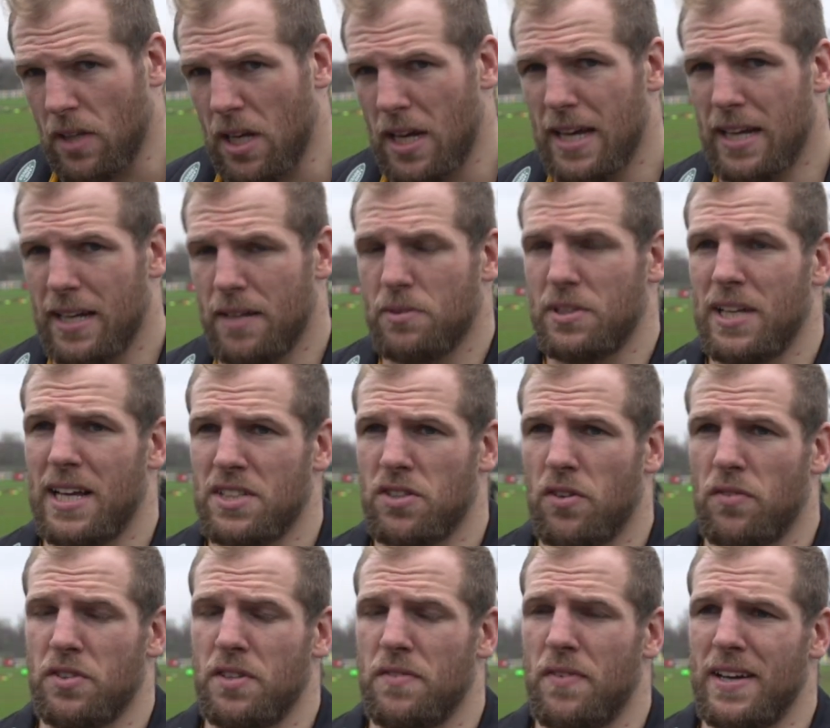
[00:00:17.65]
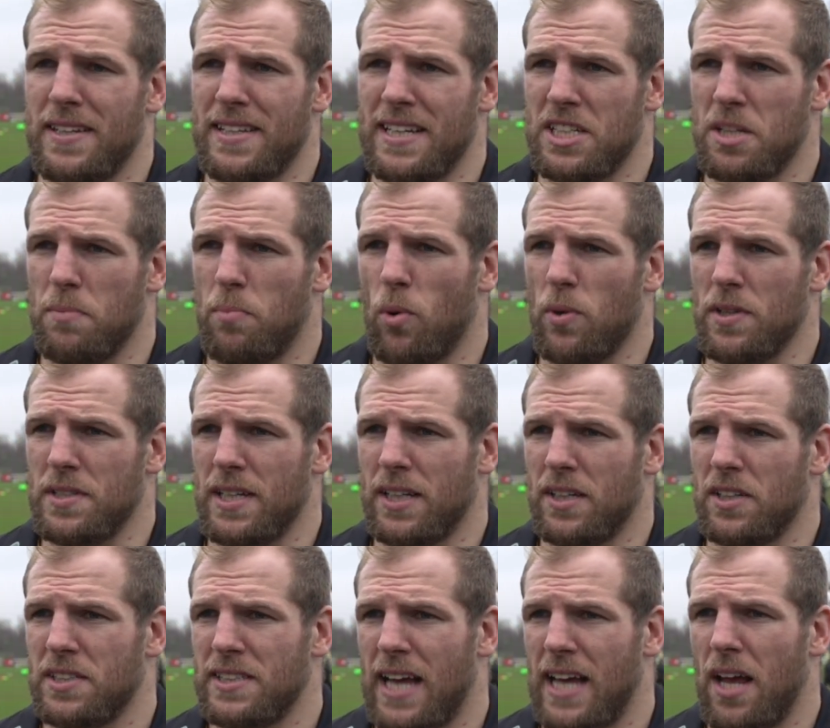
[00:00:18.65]
And that's obviously very disappointing
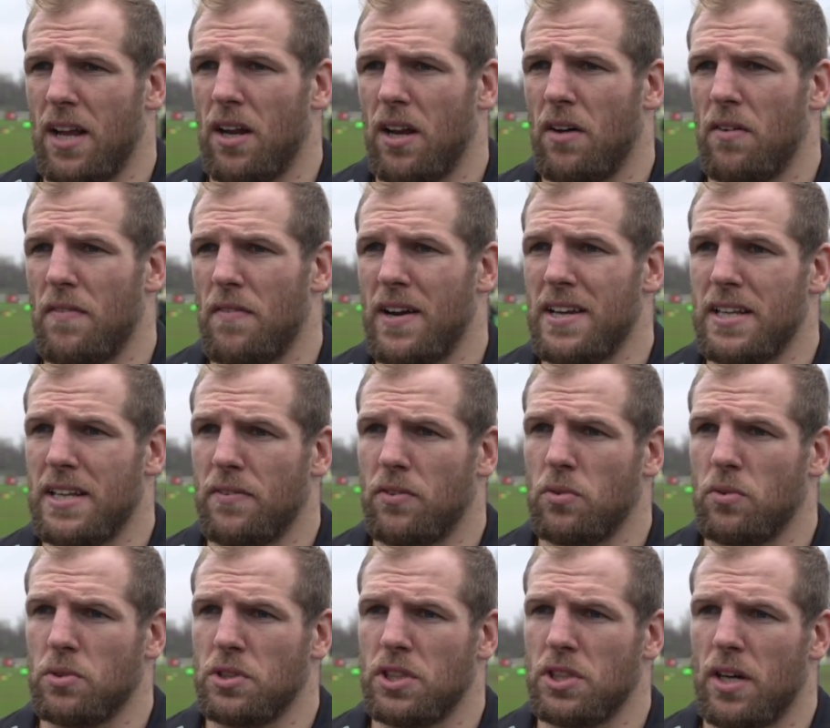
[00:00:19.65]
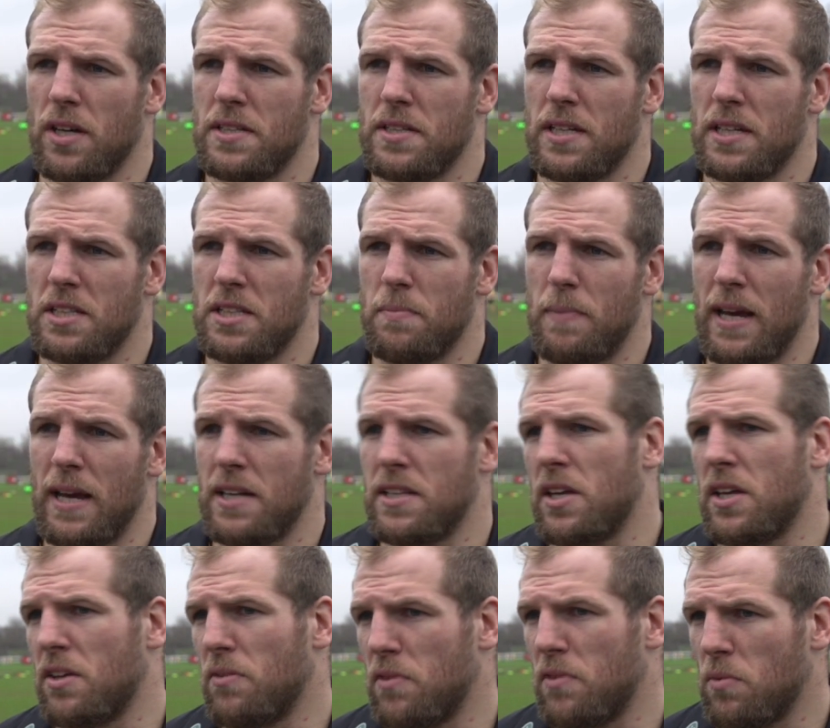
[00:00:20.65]
because Sale are a very difficult side to beat. I
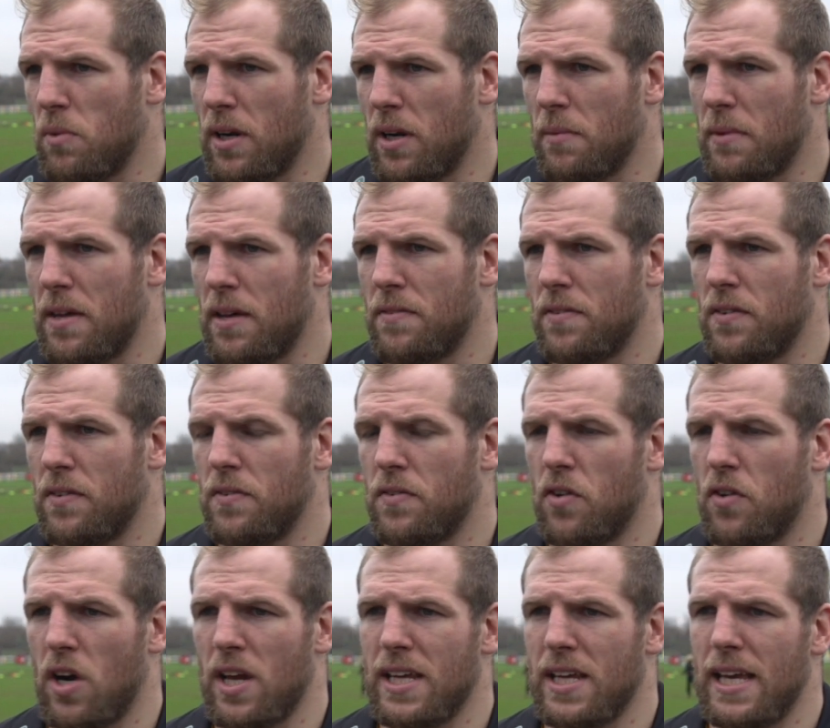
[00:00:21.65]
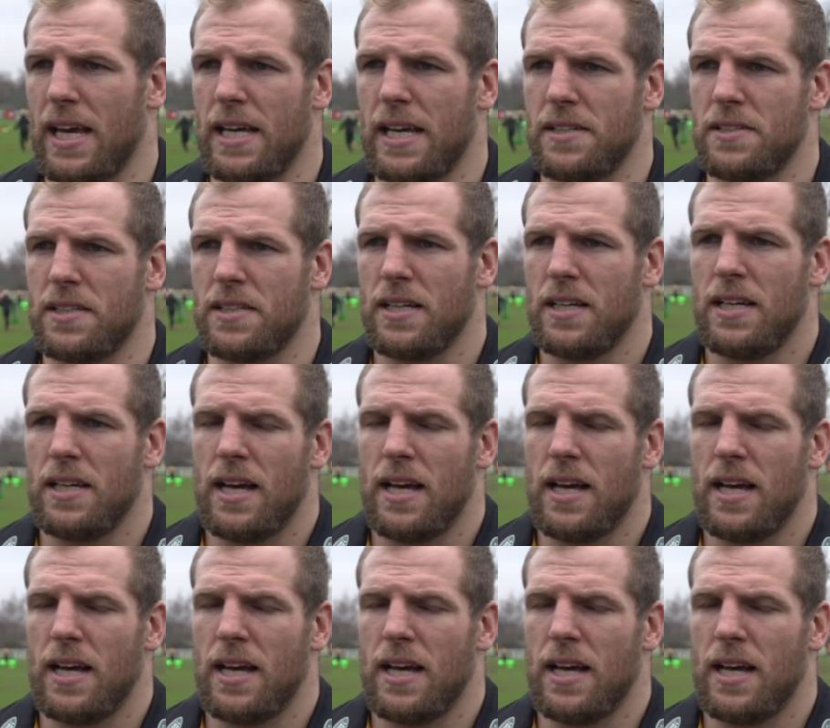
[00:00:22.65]
don't think we've won up there for 8 years.